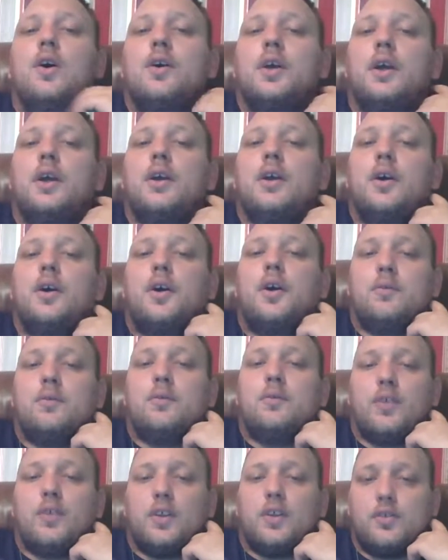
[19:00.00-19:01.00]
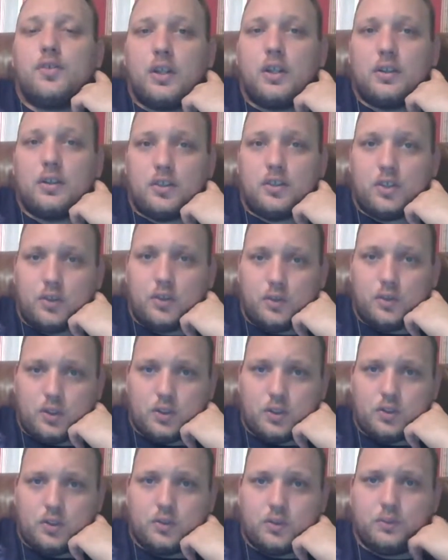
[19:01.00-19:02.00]
Okay, for those that don't
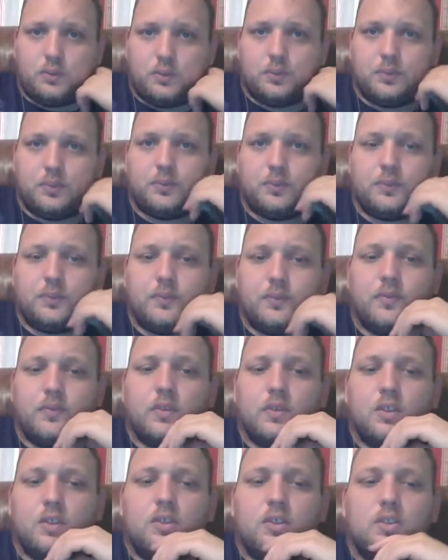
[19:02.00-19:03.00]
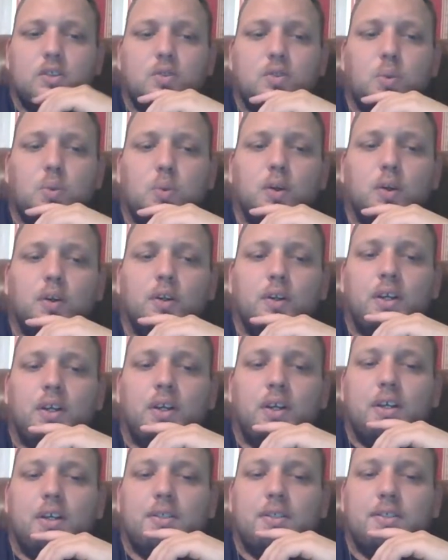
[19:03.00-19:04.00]
know, Twerk
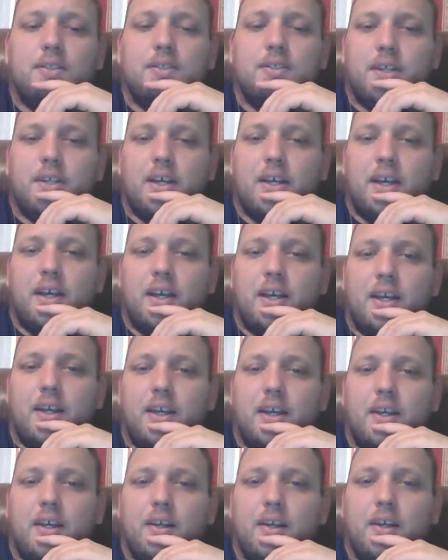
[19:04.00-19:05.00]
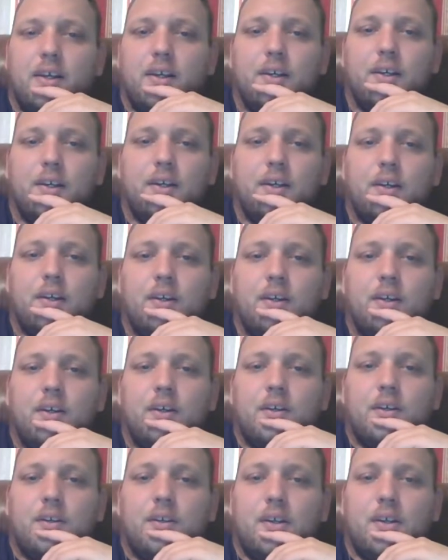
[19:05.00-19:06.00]
is a
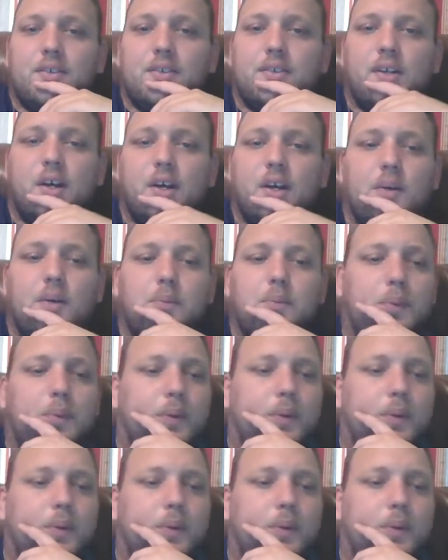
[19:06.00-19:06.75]
desktop